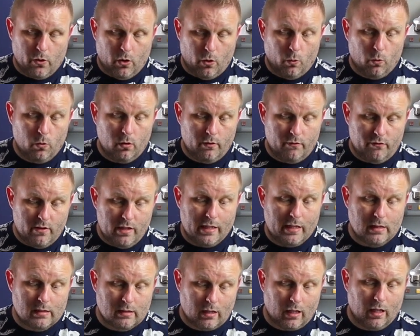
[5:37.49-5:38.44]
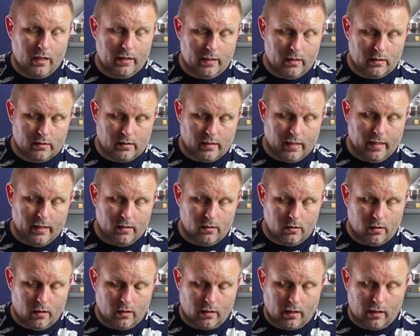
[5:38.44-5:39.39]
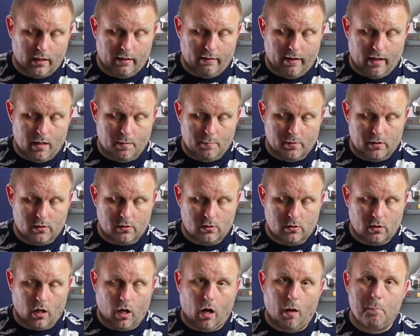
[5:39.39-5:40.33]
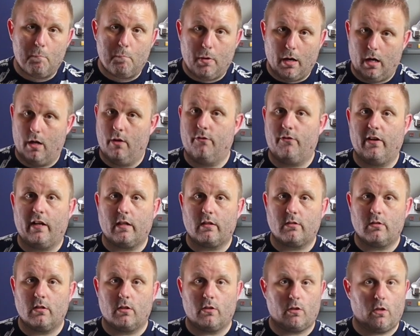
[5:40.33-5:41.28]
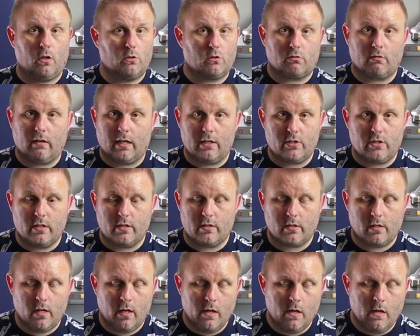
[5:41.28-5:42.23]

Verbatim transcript: All of these clear set, uh, clear elements are perfect, no scratches.